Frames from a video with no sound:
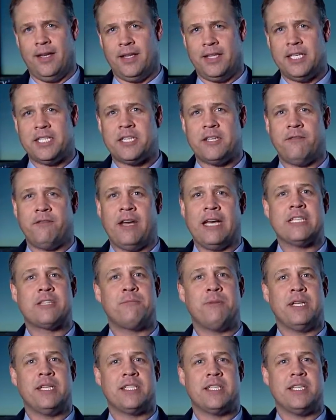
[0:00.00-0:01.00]
This
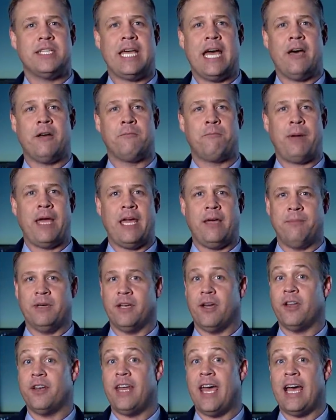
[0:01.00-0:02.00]
investment is a down
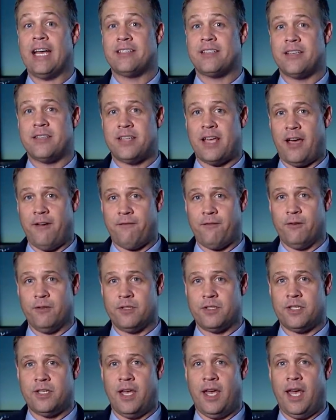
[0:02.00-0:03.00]
payment on NASA's
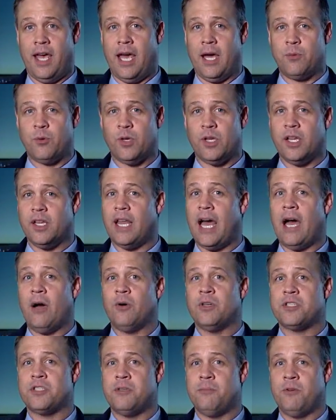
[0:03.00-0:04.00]
efforts and will allow
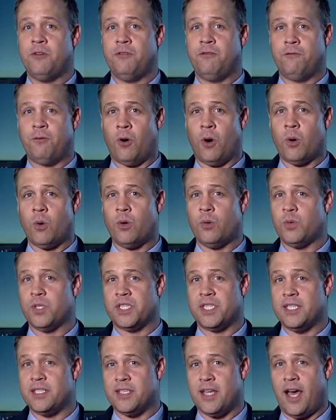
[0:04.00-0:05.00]
us to move forward
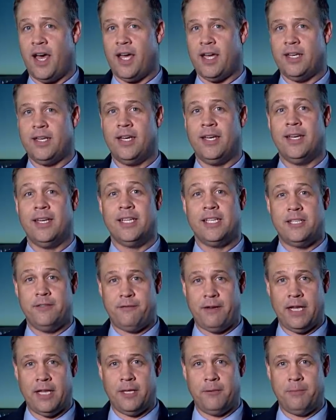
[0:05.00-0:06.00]
with design,
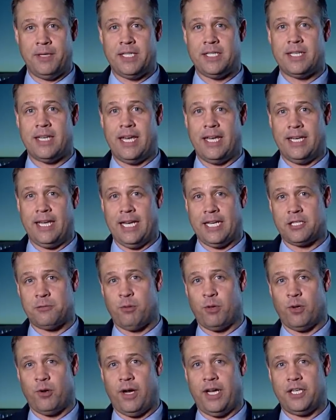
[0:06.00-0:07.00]
development, and
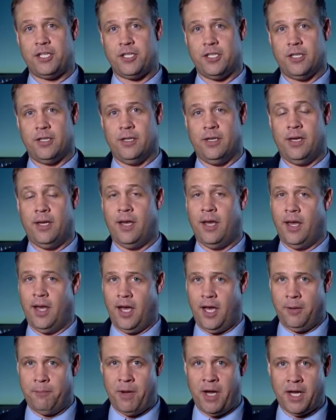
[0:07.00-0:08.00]
exploration.
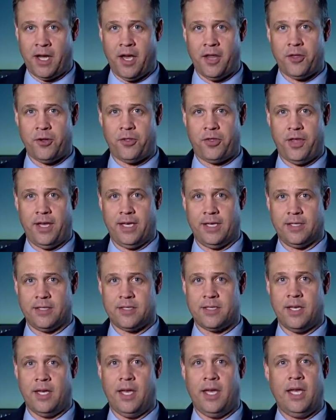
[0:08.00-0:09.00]
Among other
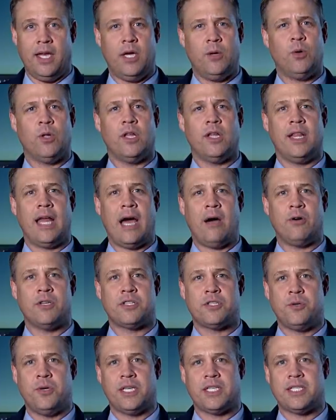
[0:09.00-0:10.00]
things, it will allow
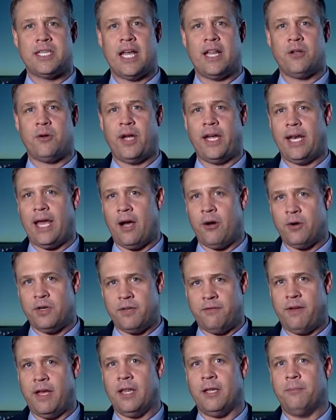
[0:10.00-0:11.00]
us to accelerate our
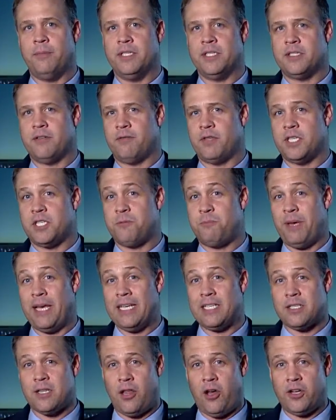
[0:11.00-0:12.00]
development of the
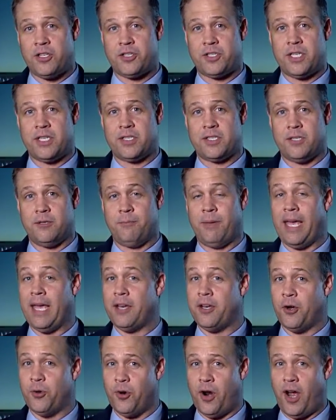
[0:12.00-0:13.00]
Space Launch System
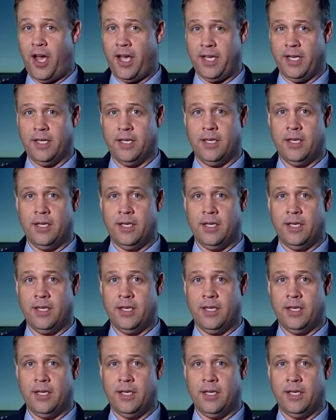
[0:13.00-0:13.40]
and Orion.